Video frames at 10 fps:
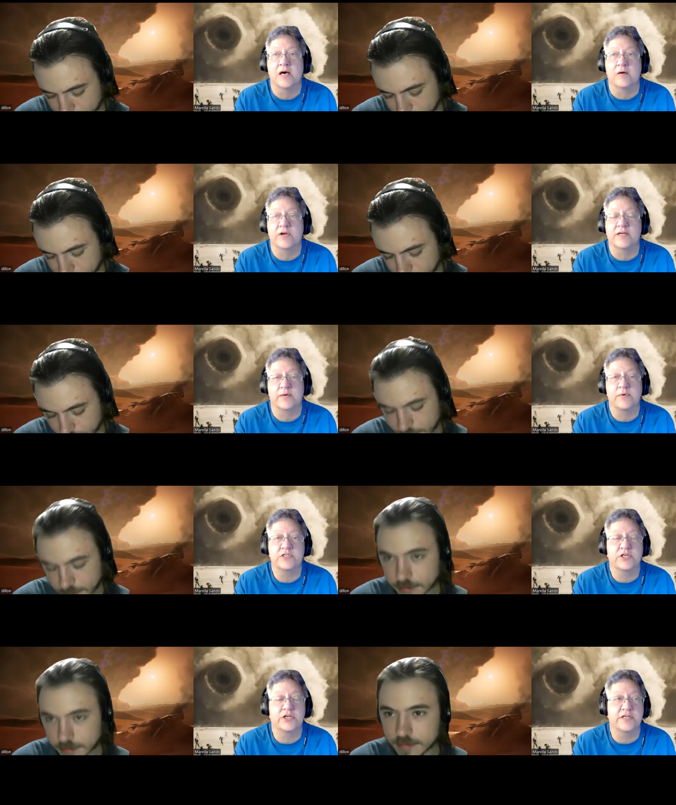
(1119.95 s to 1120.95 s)
Speaker 1: Um, because I
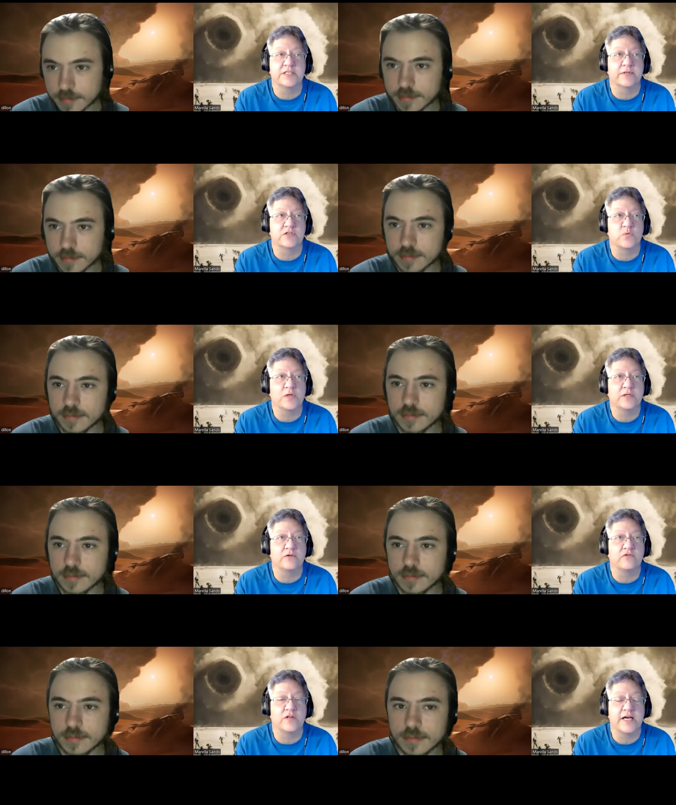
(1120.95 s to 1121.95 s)
was curious about there's one
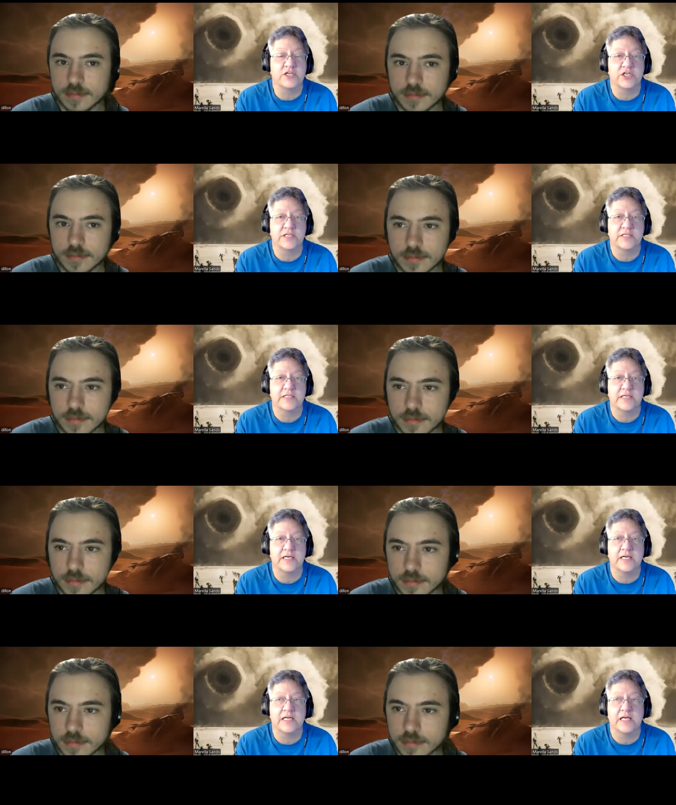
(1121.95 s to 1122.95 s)
little flashing
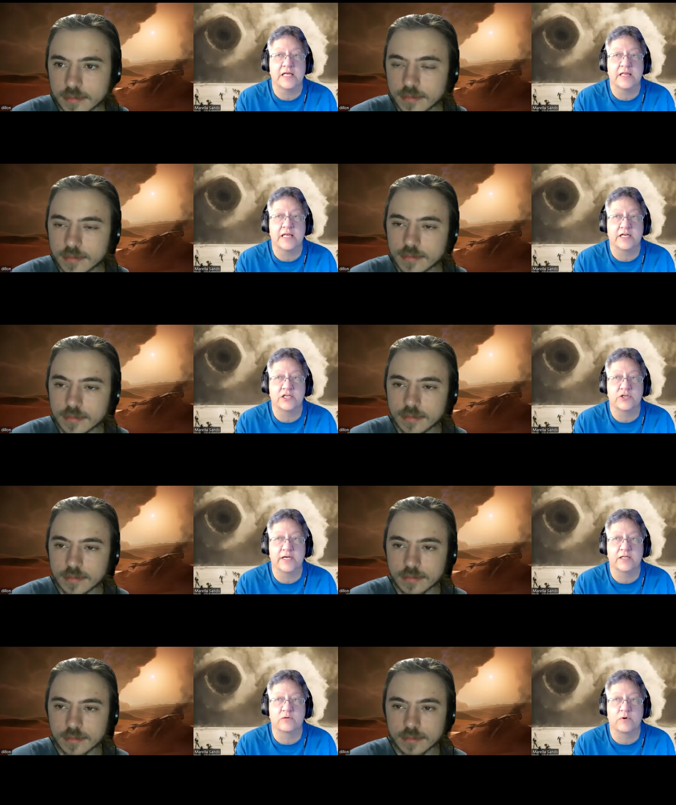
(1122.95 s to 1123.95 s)
scene in that
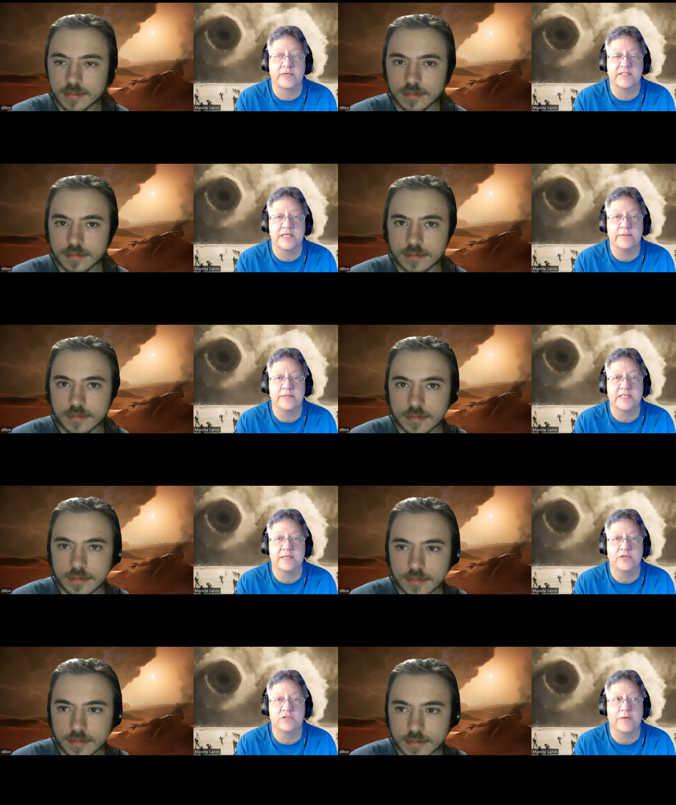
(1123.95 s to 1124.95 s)
trailer where we seem to
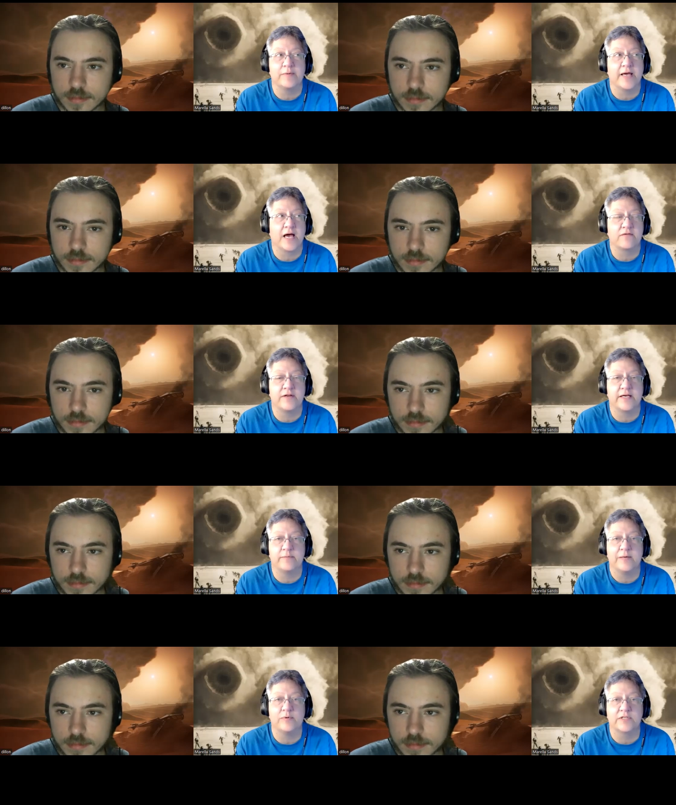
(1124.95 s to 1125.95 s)
see a bunch of maybe half
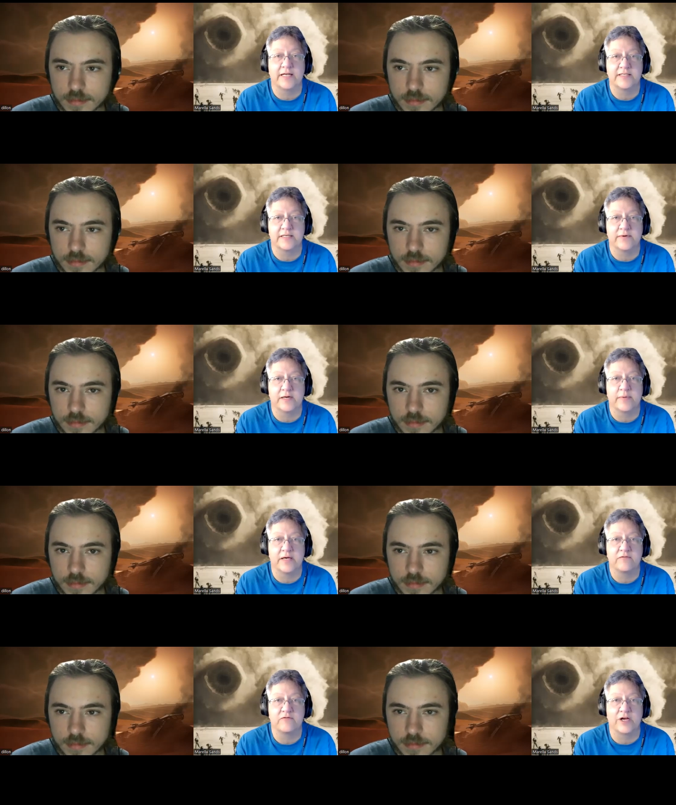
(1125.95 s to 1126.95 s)
naked people dancing around a
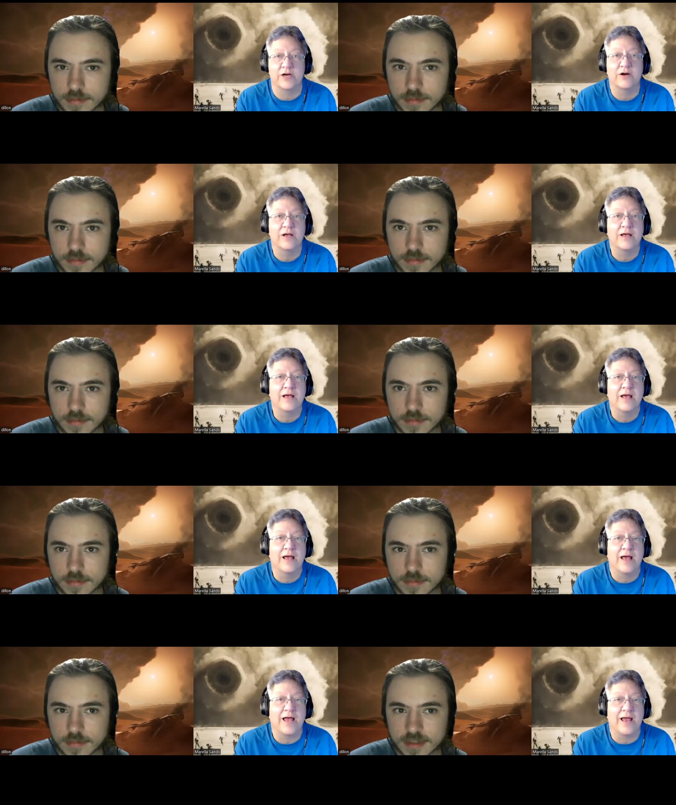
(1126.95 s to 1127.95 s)
bonfire.
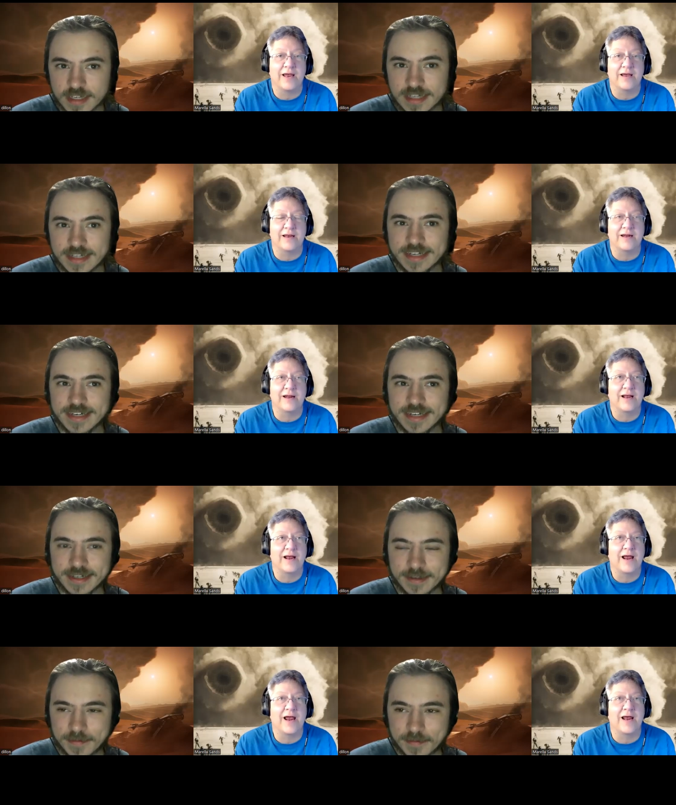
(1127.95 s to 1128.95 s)
And
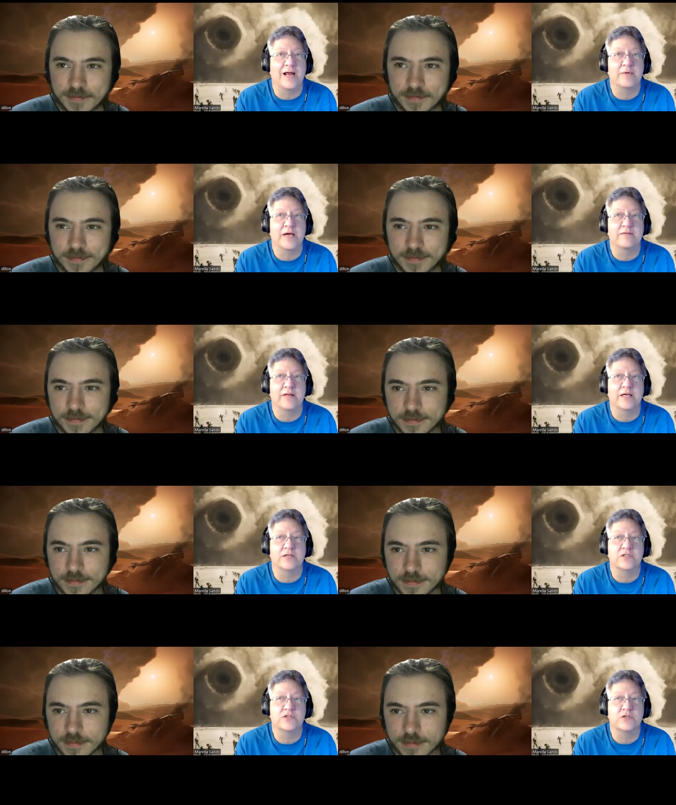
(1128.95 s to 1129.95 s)
yeah. and I'm kind of
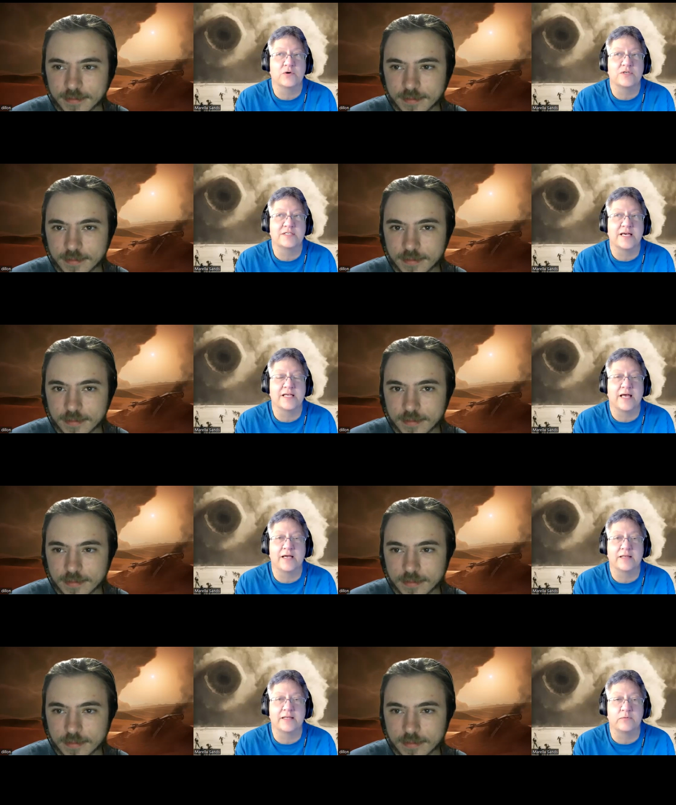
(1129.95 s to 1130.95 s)
like, so is that
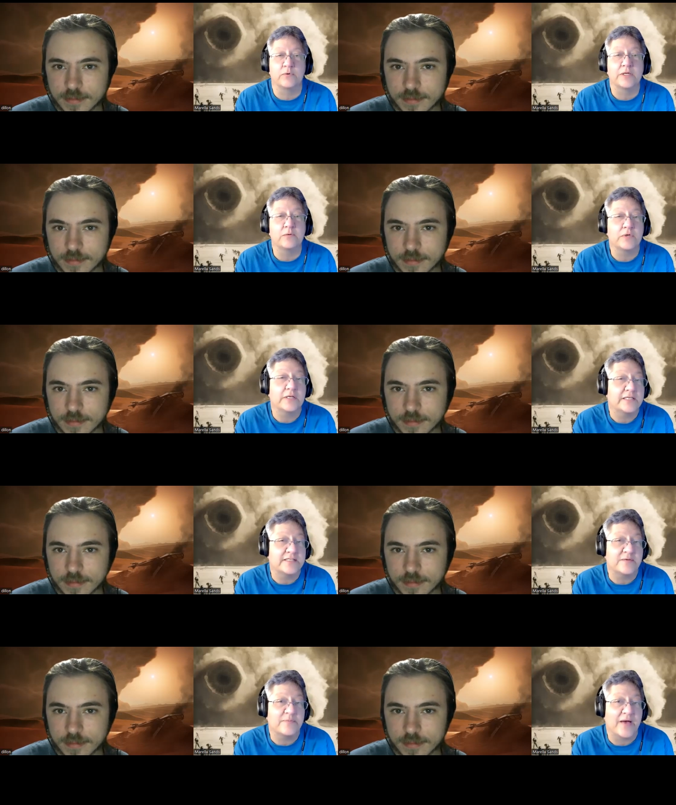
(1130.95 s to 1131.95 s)
like the really, really
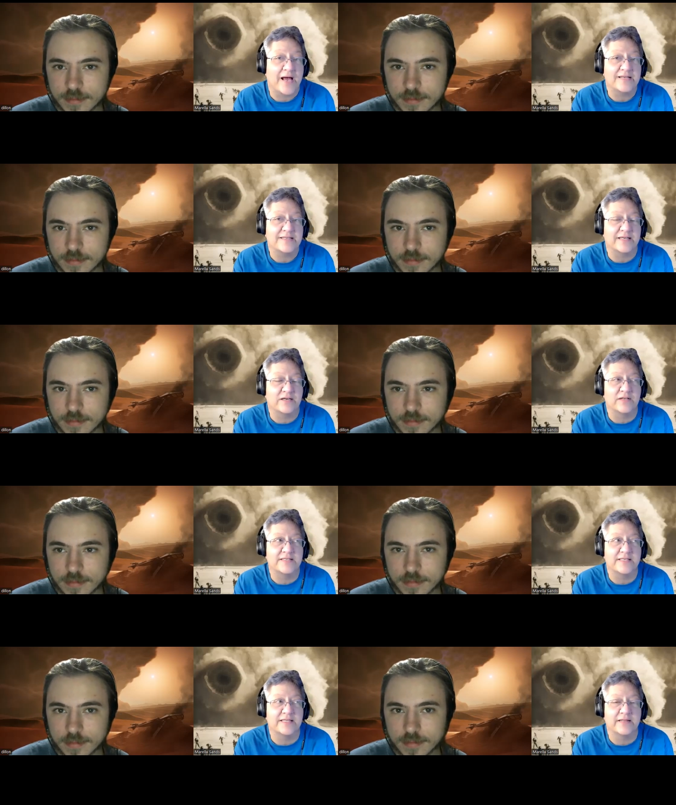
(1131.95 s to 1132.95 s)
distant past? Like are
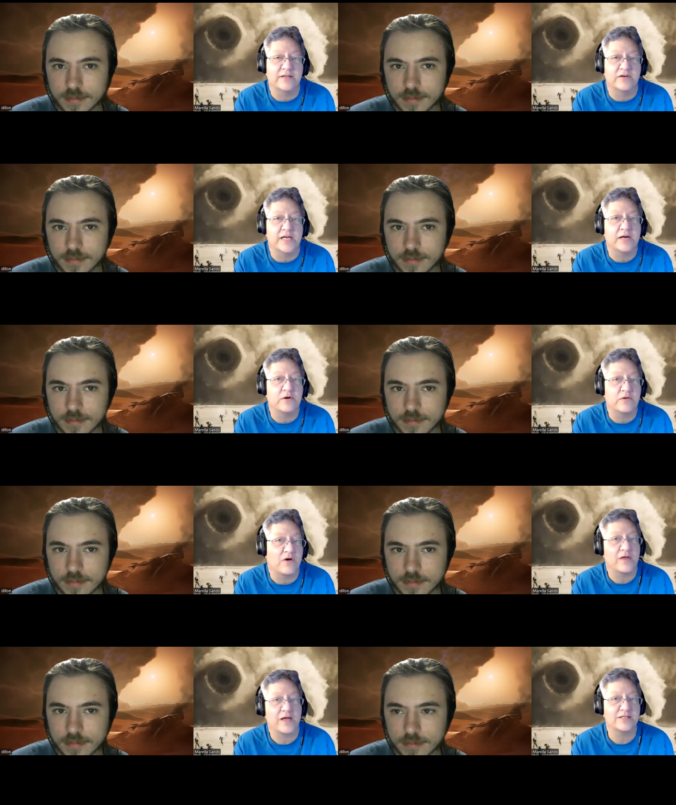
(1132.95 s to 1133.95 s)
they seeing like their
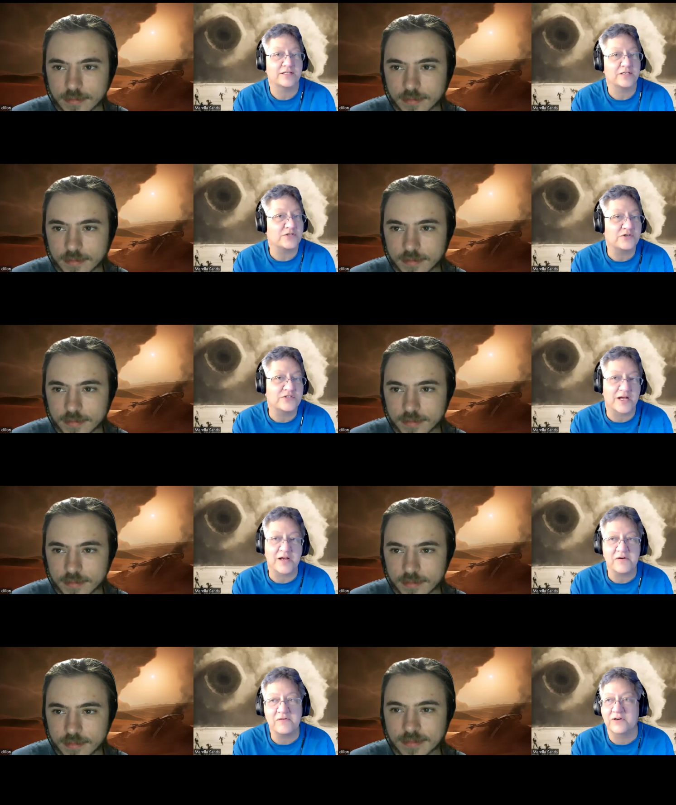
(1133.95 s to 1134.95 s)
Neanderthal ancestors
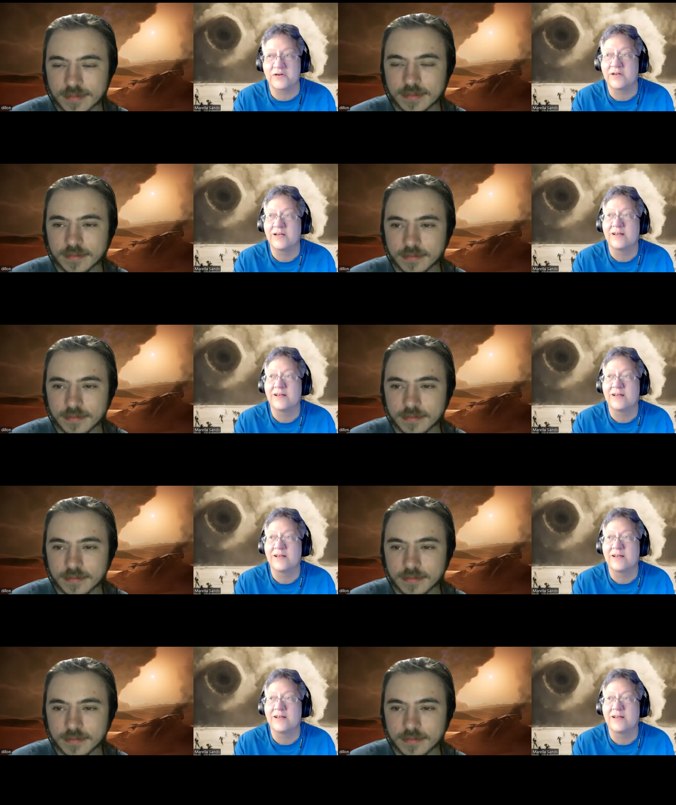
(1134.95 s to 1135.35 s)
now? Or